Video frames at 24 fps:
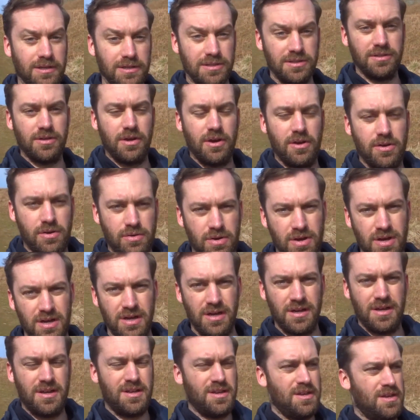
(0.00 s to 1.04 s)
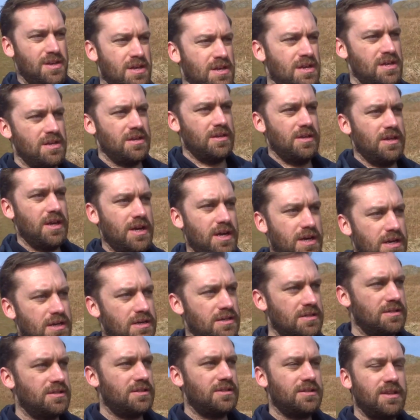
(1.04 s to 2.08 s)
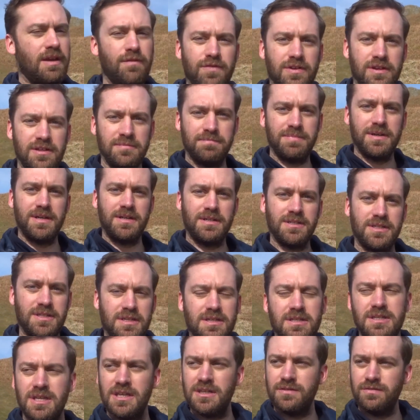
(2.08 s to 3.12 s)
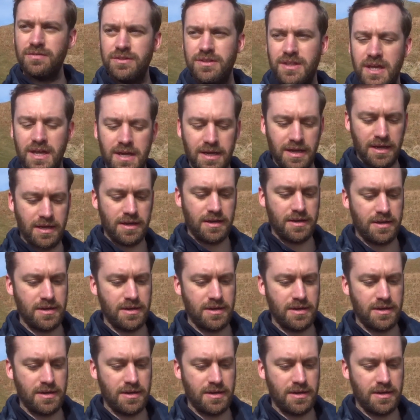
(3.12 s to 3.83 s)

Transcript: So yeah, it's definitely been a successful day.